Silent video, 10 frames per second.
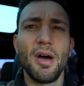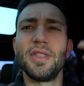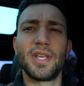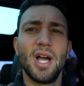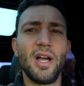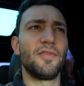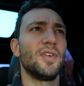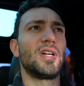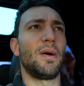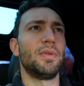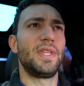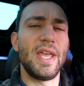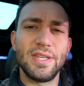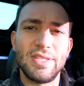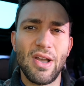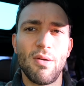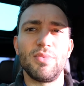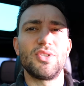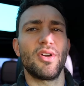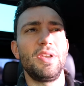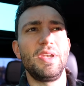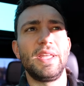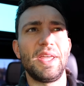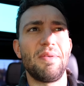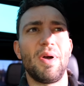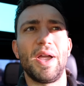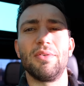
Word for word: on the cut for a couple days now. I'm starting to get my